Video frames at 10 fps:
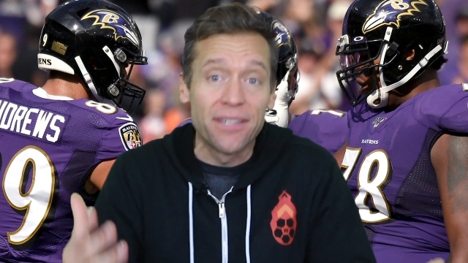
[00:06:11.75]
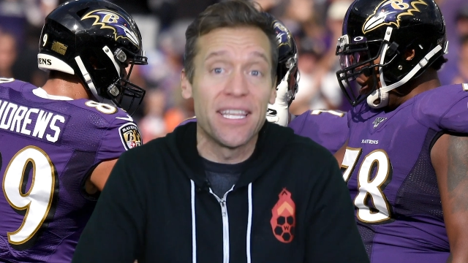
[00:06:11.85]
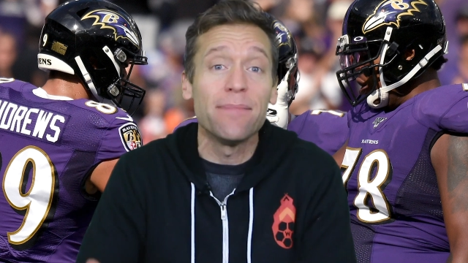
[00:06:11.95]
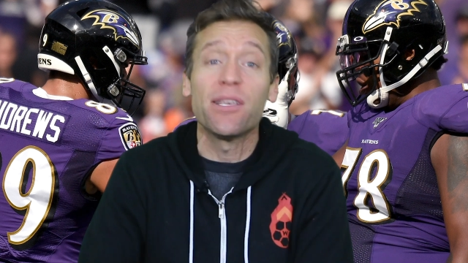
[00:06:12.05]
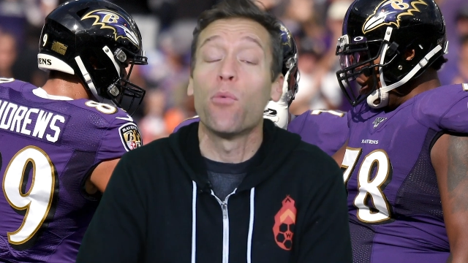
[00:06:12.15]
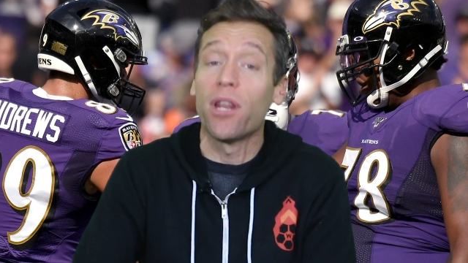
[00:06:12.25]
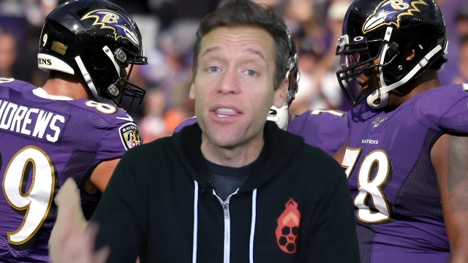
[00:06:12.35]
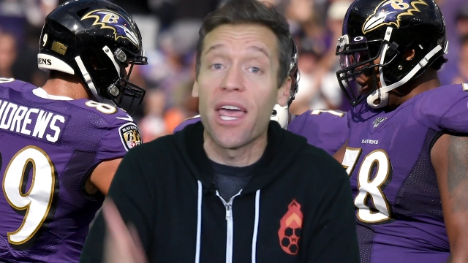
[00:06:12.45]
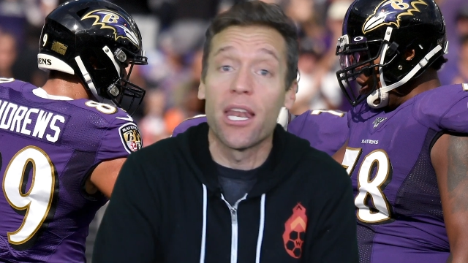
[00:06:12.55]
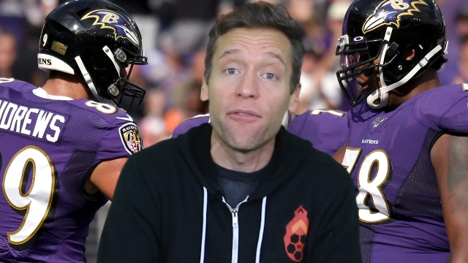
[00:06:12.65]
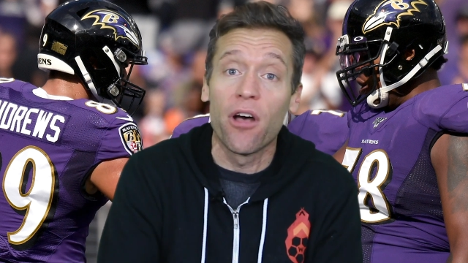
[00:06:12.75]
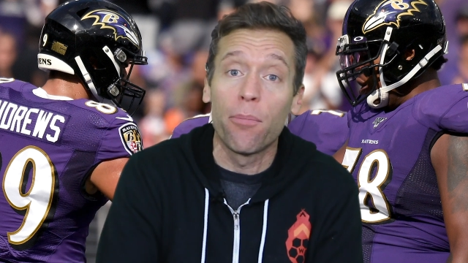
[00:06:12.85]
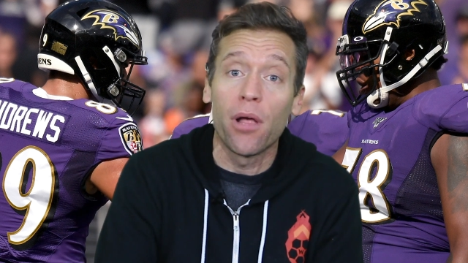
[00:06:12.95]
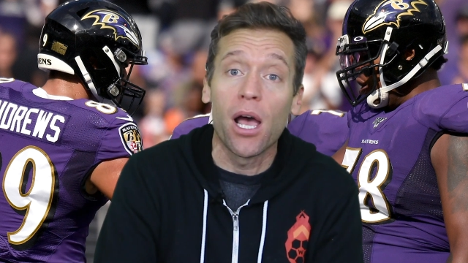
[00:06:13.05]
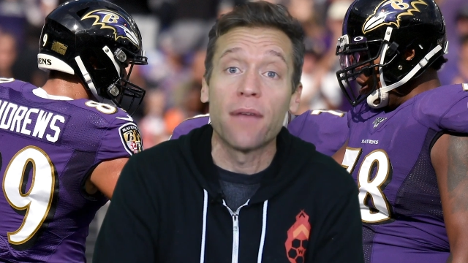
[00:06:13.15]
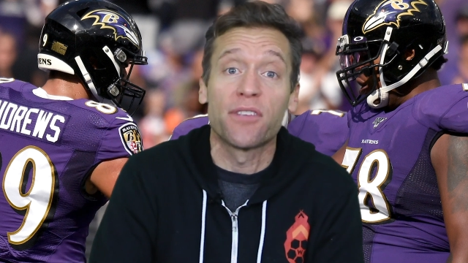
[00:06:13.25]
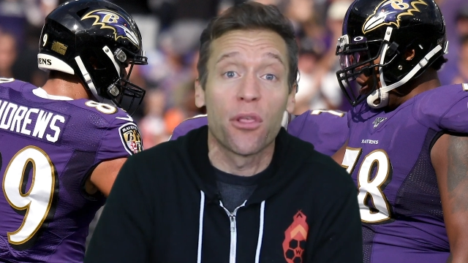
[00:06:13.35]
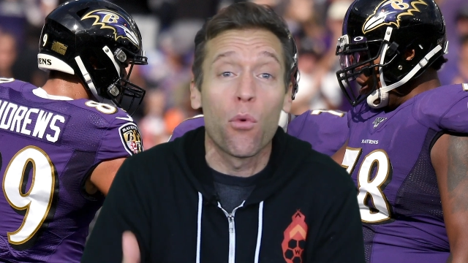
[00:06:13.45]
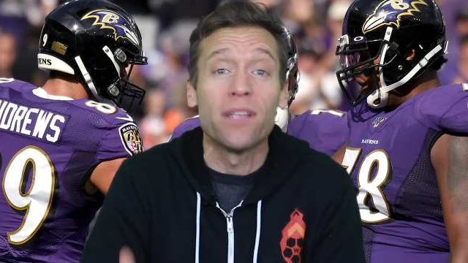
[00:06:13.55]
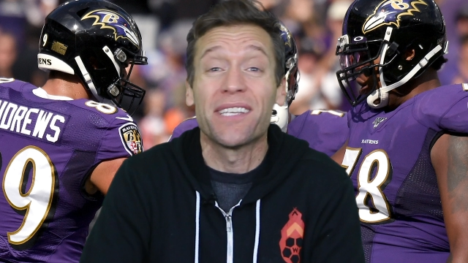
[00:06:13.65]
The teams that win in the NFL playoffs are
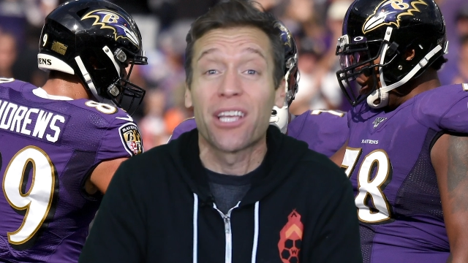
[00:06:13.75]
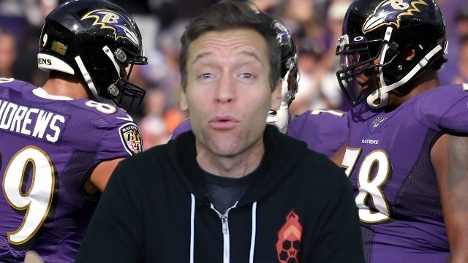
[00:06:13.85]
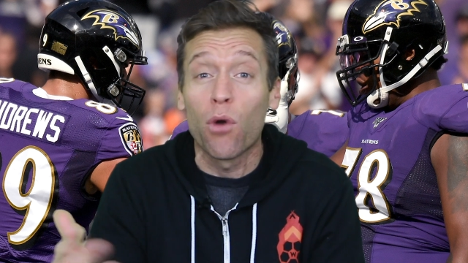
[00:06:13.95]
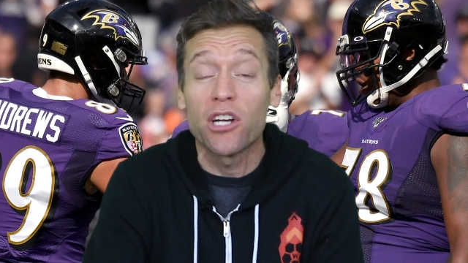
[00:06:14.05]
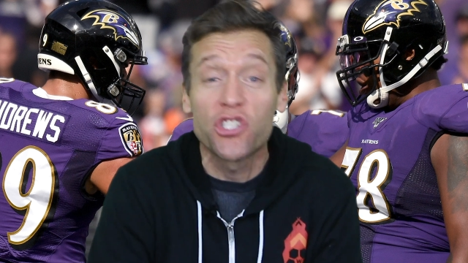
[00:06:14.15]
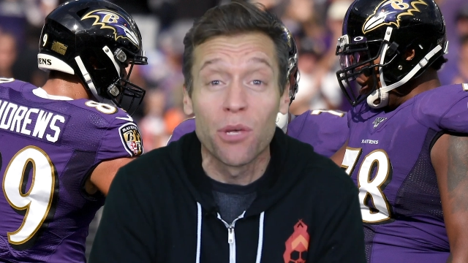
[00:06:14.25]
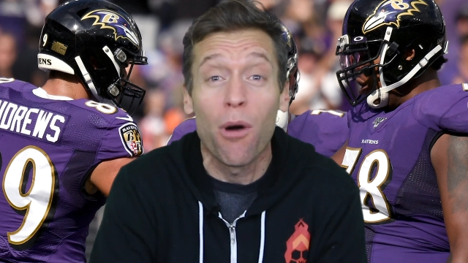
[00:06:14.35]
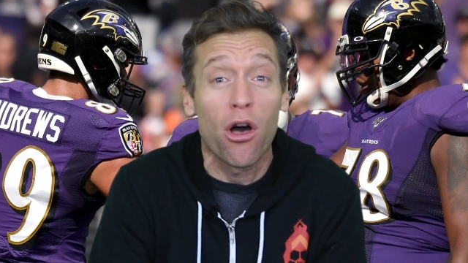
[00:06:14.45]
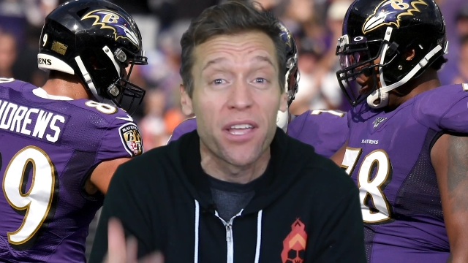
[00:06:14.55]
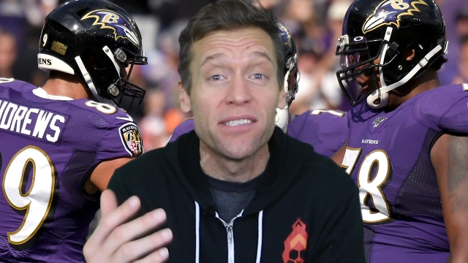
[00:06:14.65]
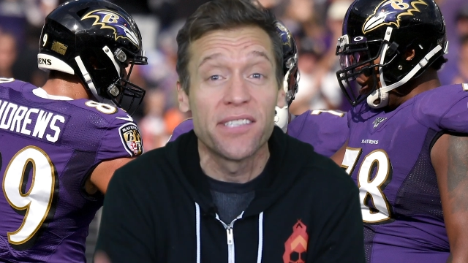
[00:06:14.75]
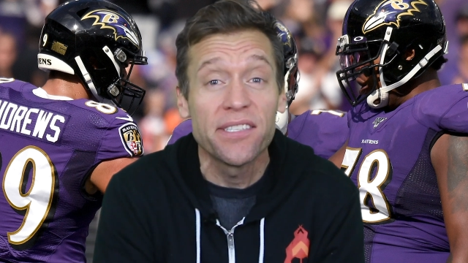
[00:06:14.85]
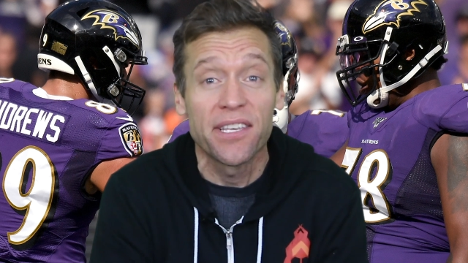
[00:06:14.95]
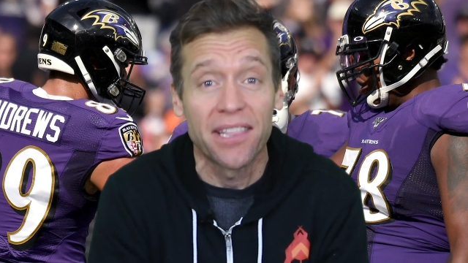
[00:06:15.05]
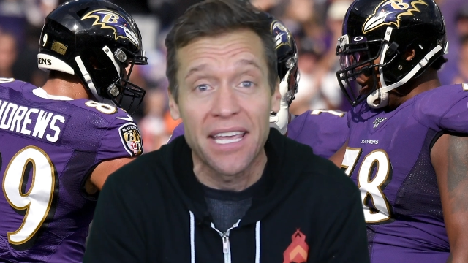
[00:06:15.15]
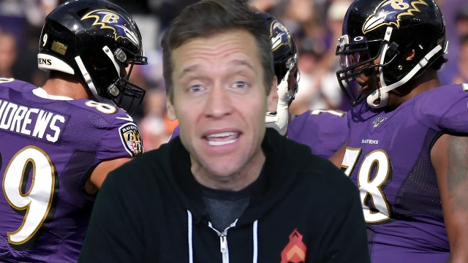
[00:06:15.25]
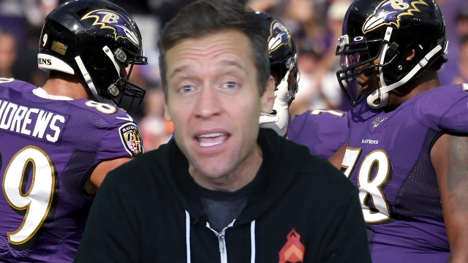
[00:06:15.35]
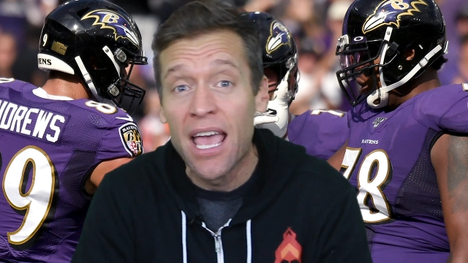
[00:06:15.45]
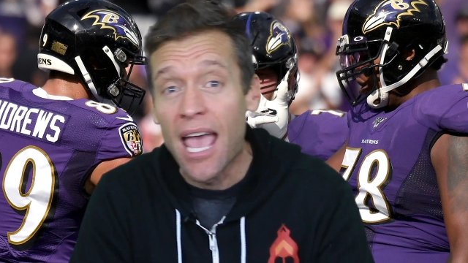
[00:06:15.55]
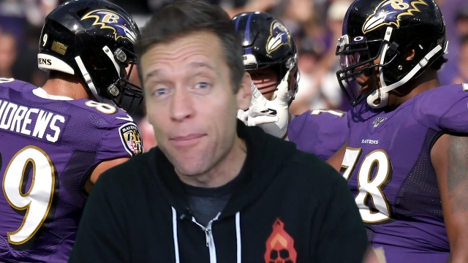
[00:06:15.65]
the ones that can rush the ball consistently,